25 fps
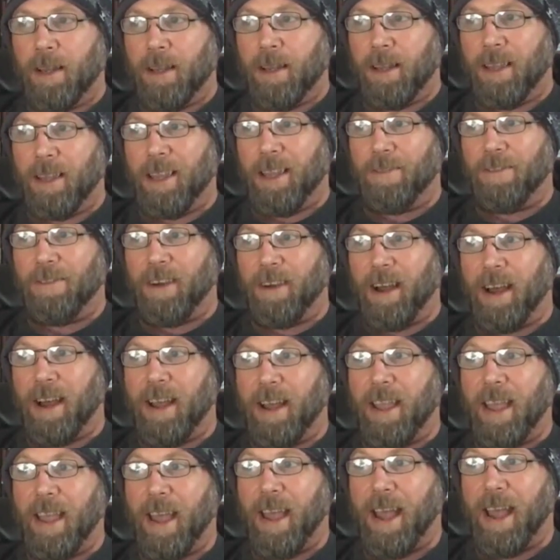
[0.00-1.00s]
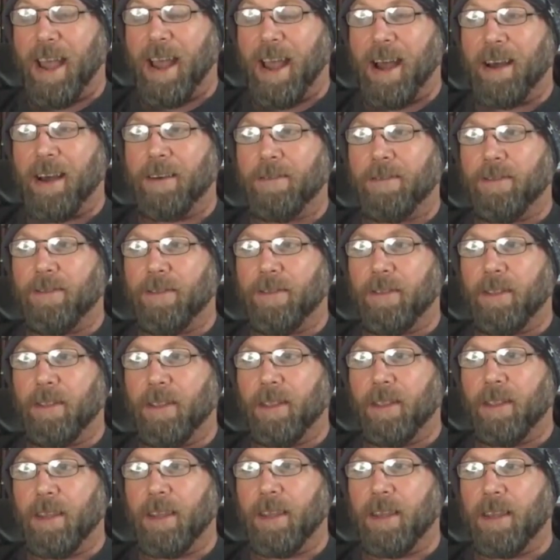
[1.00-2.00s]
If I have
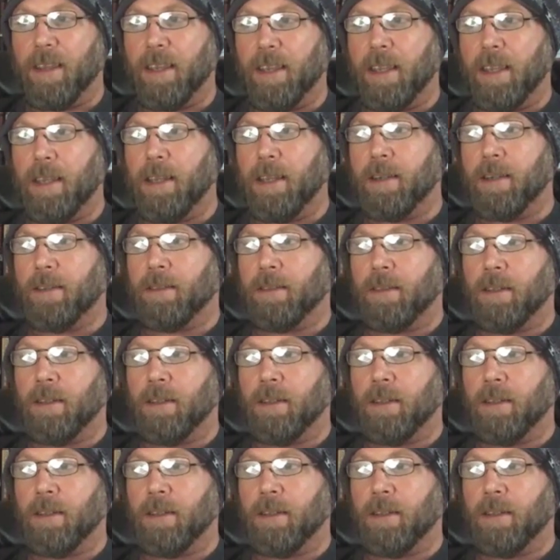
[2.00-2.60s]
the